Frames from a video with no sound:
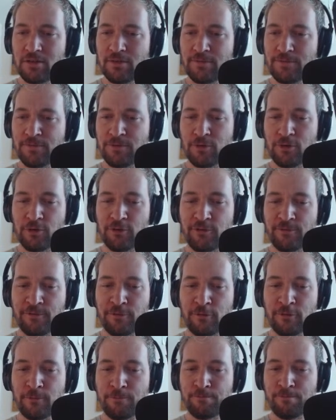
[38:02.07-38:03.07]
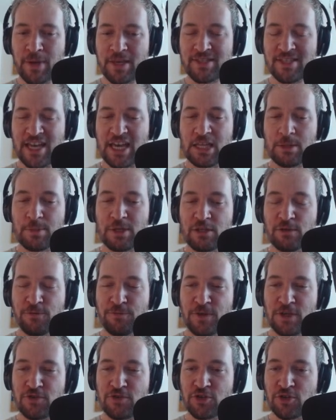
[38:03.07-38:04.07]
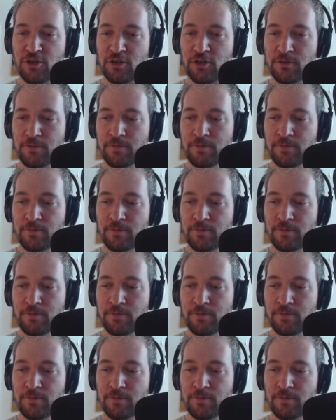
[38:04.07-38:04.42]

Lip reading: for Best Animated Feature.